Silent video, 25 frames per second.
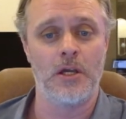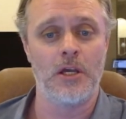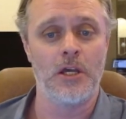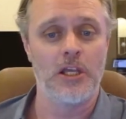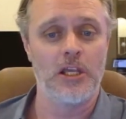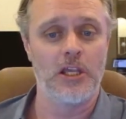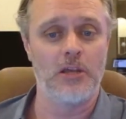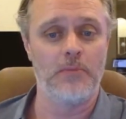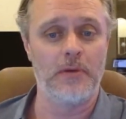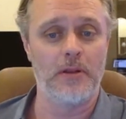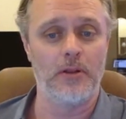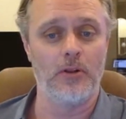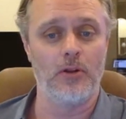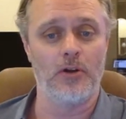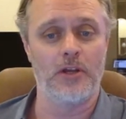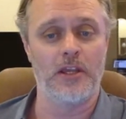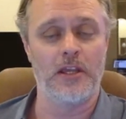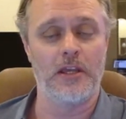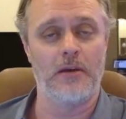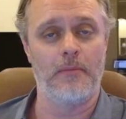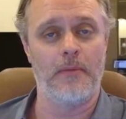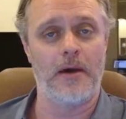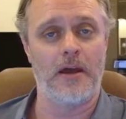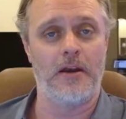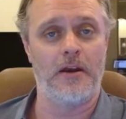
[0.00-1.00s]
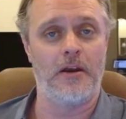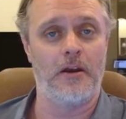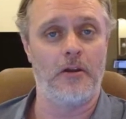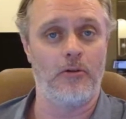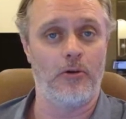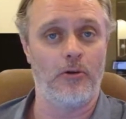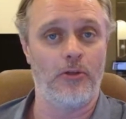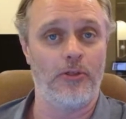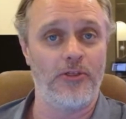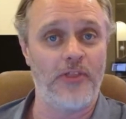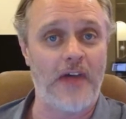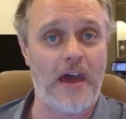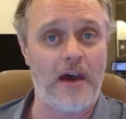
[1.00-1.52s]
You'd be looking at about another
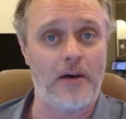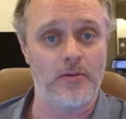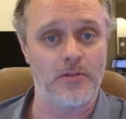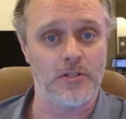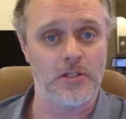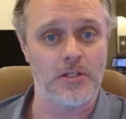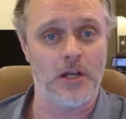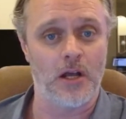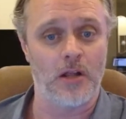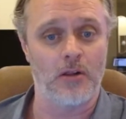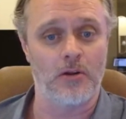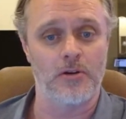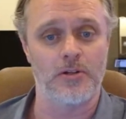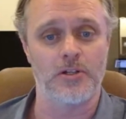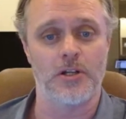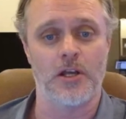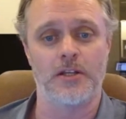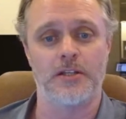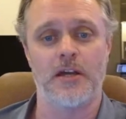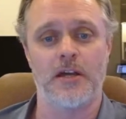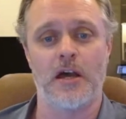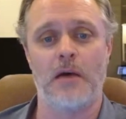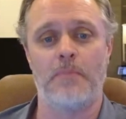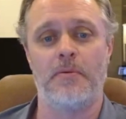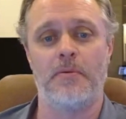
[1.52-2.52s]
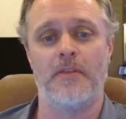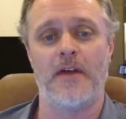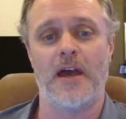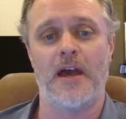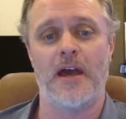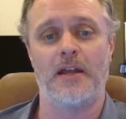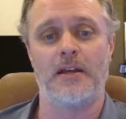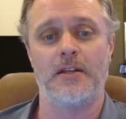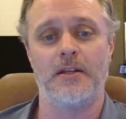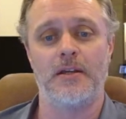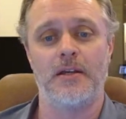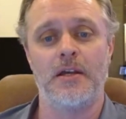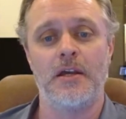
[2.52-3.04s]
$1,000 on top of
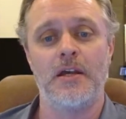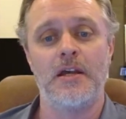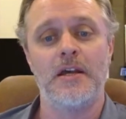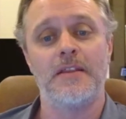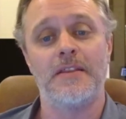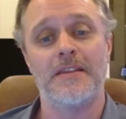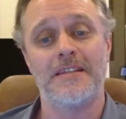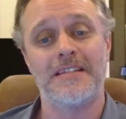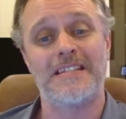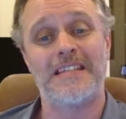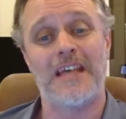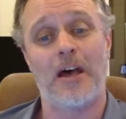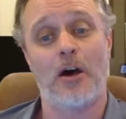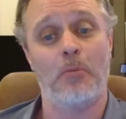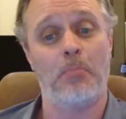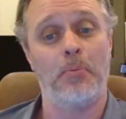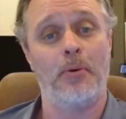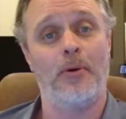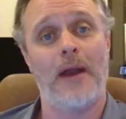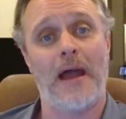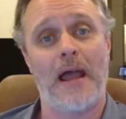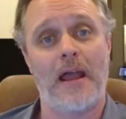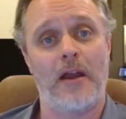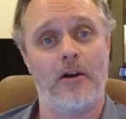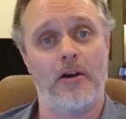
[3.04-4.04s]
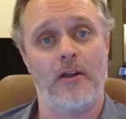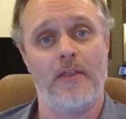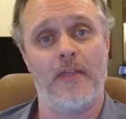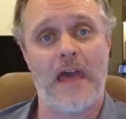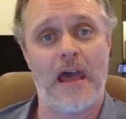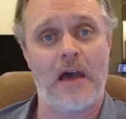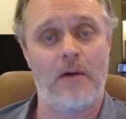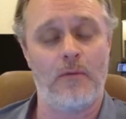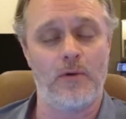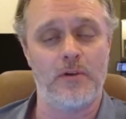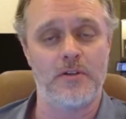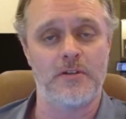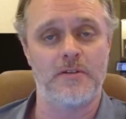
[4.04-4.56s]
that. The sell prior to
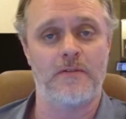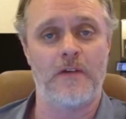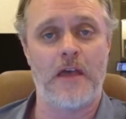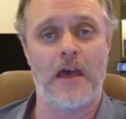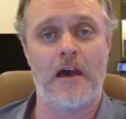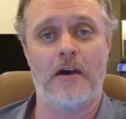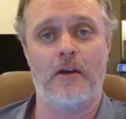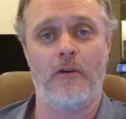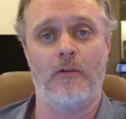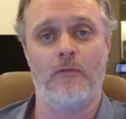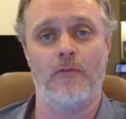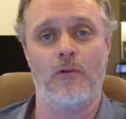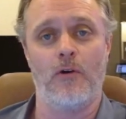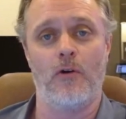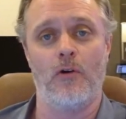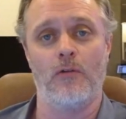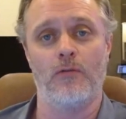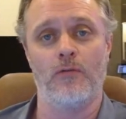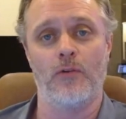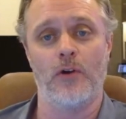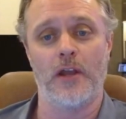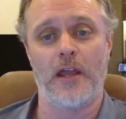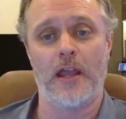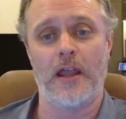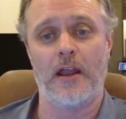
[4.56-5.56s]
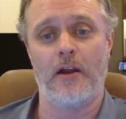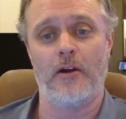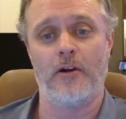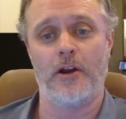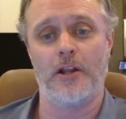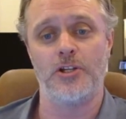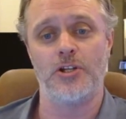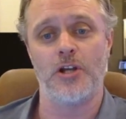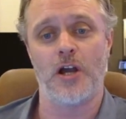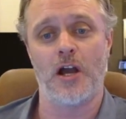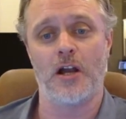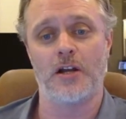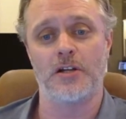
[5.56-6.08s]
that was over at
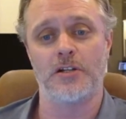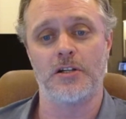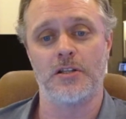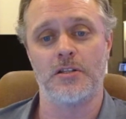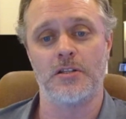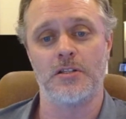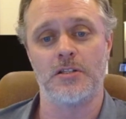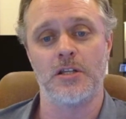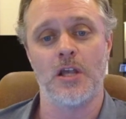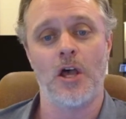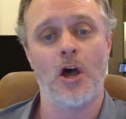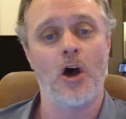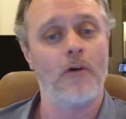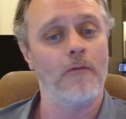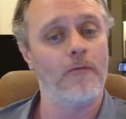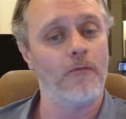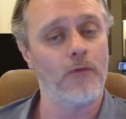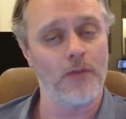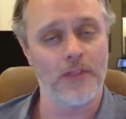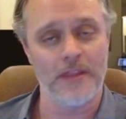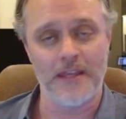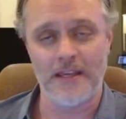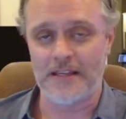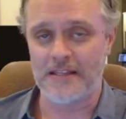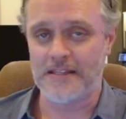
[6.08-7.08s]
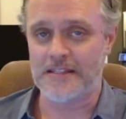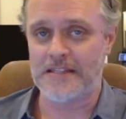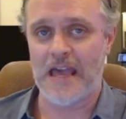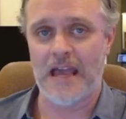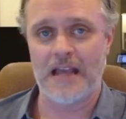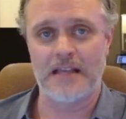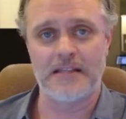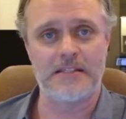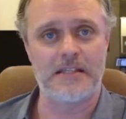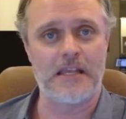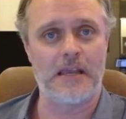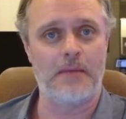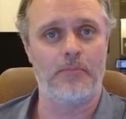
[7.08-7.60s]
Heritage Auctions for the
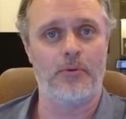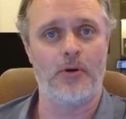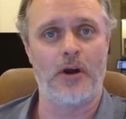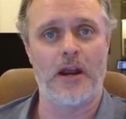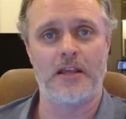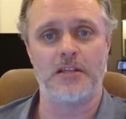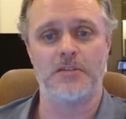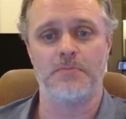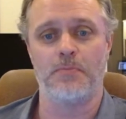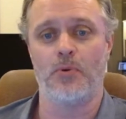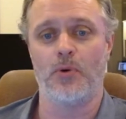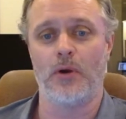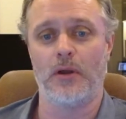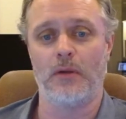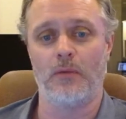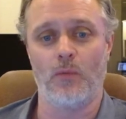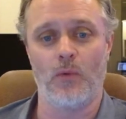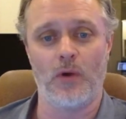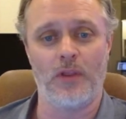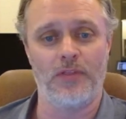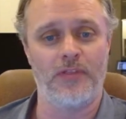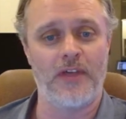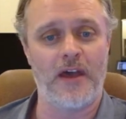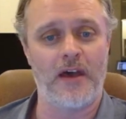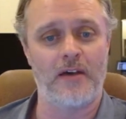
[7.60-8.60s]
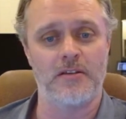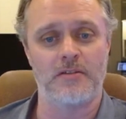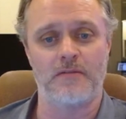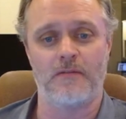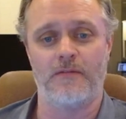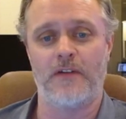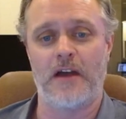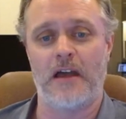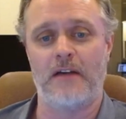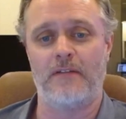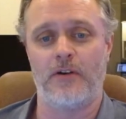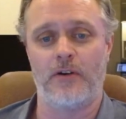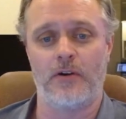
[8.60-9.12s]
exact same price point,
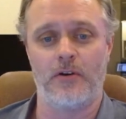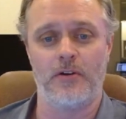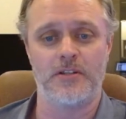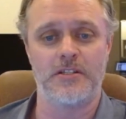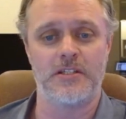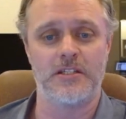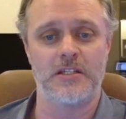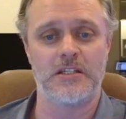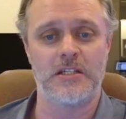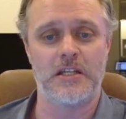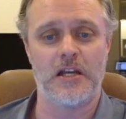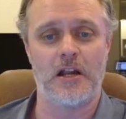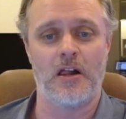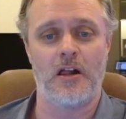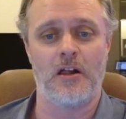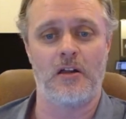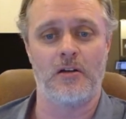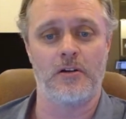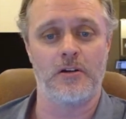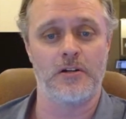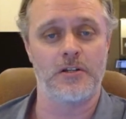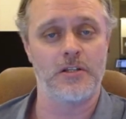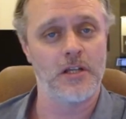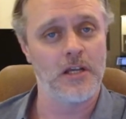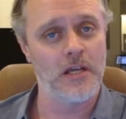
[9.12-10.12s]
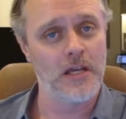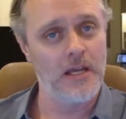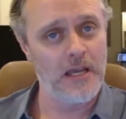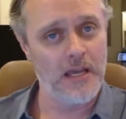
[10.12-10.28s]
$1,560.